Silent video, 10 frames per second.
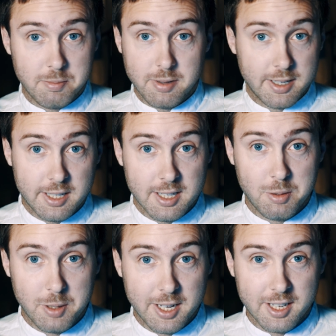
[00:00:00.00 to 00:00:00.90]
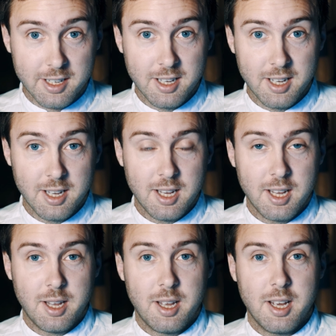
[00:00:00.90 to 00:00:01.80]
completely away.
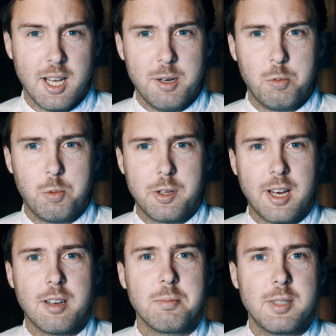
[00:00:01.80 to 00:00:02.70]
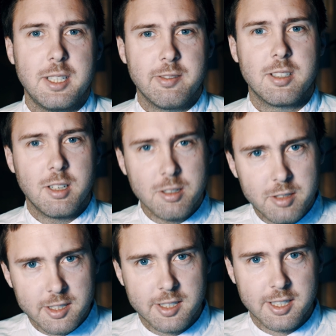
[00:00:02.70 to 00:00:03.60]
And without me even
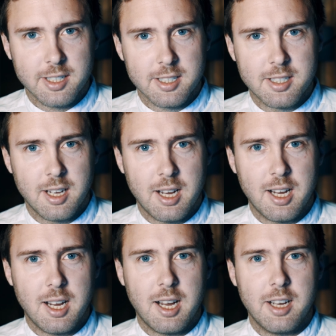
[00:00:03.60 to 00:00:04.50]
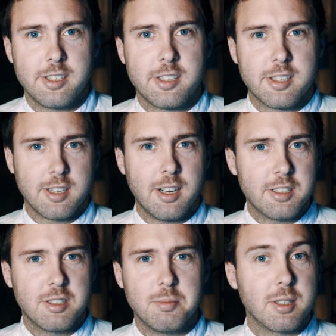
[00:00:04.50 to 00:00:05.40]
noticing it, I
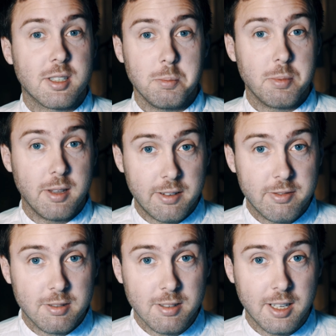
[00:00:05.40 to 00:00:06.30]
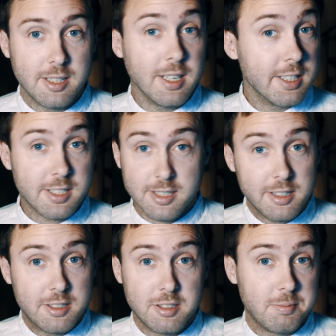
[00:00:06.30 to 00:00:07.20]
start to become playful and I
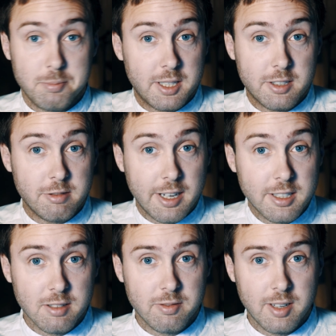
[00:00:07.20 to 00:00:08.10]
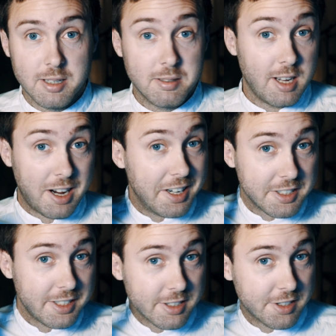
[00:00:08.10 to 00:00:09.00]
start to be creative and
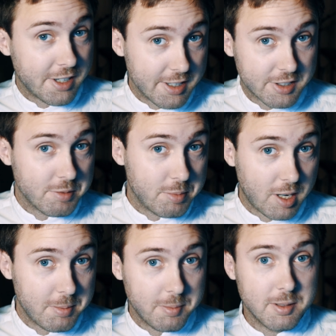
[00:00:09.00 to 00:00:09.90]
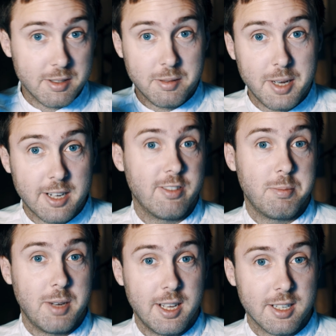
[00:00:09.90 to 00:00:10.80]
ideas start to pop up in the back of
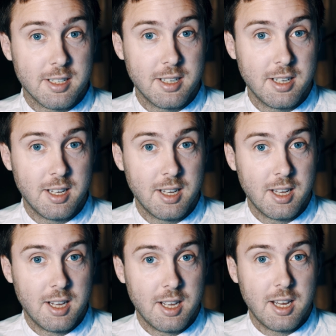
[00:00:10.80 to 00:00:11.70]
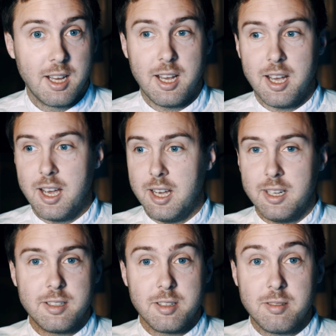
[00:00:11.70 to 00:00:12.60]
my head.
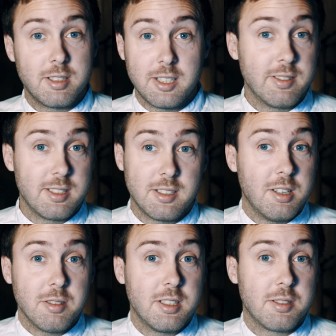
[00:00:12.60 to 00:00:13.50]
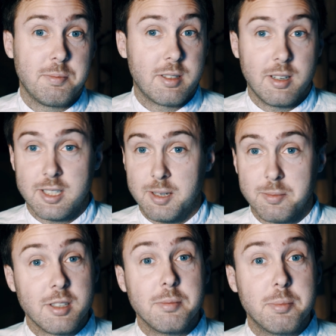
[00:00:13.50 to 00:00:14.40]
And I don't even notice because I'm
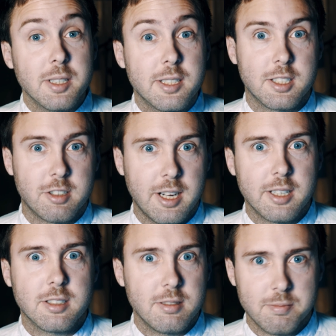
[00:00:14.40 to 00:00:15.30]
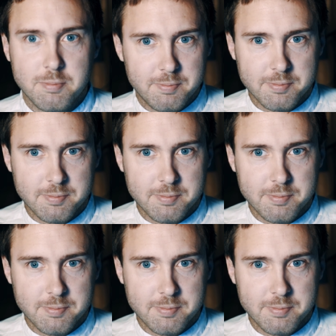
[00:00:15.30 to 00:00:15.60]
so busy trying to